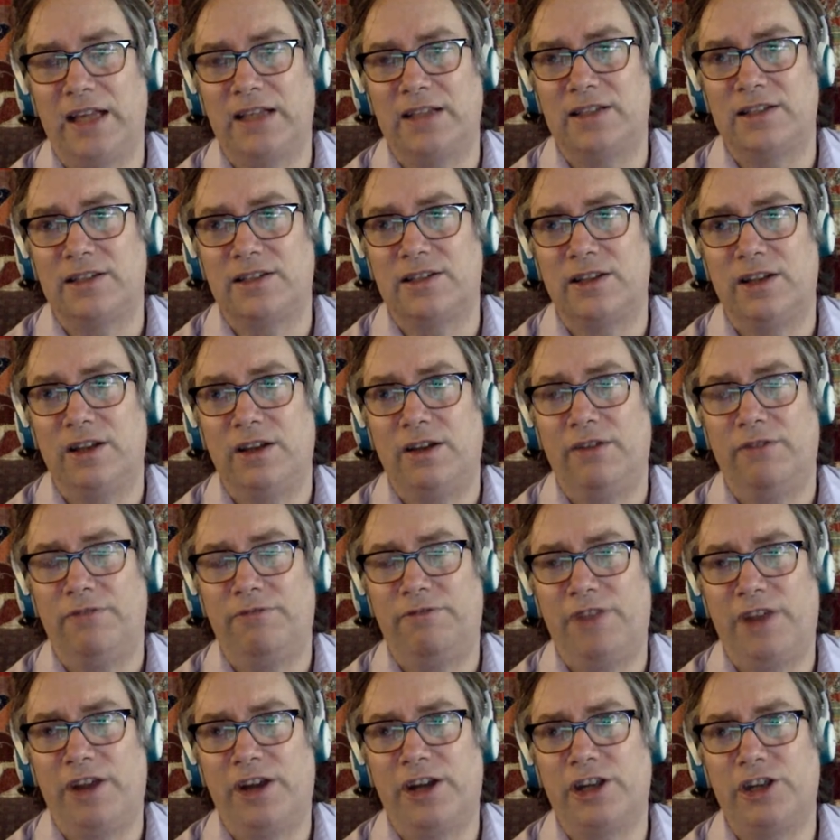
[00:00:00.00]
it's
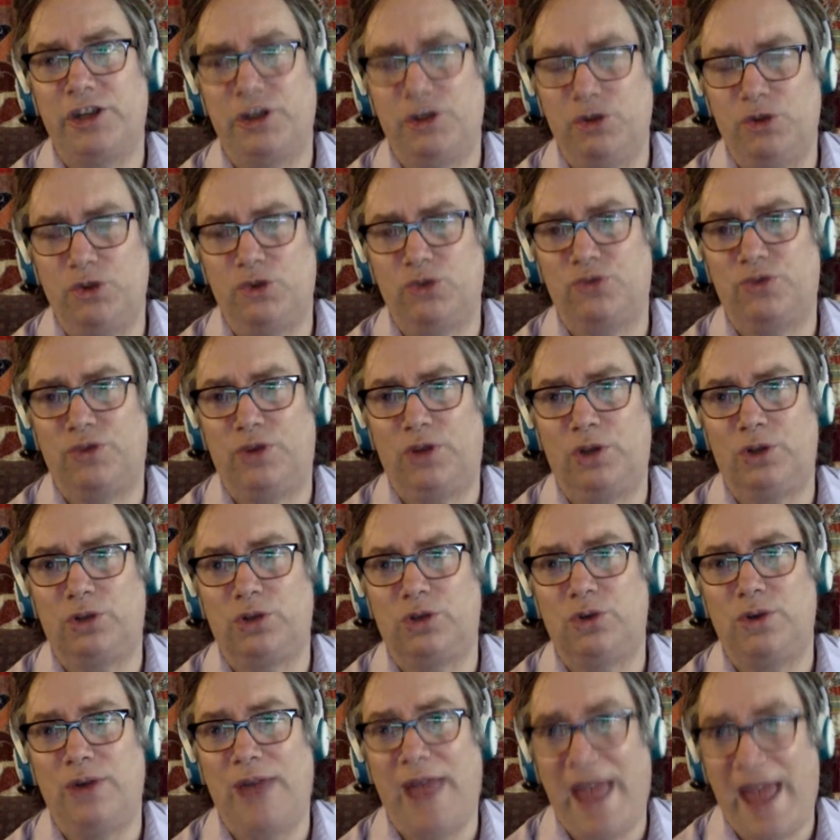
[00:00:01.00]
very useful
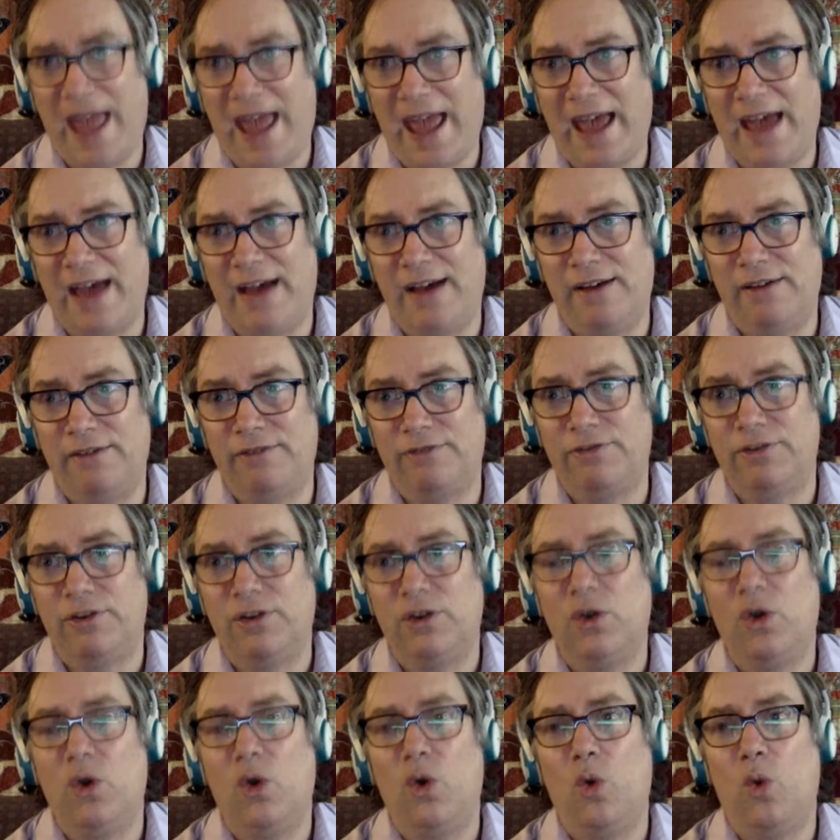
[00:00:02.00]
to have
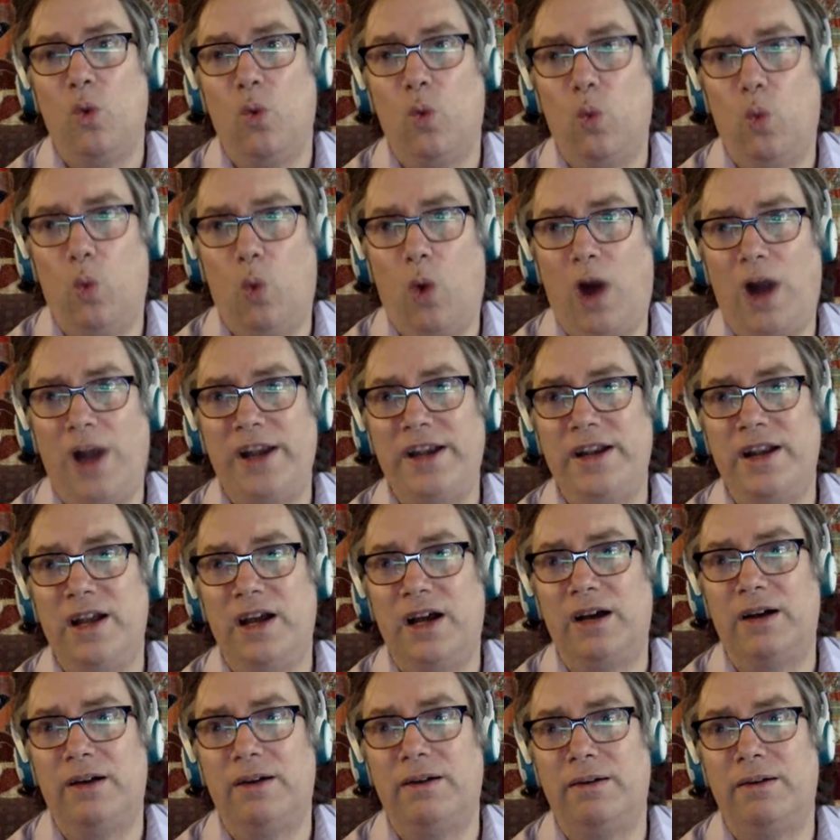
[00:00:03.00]
one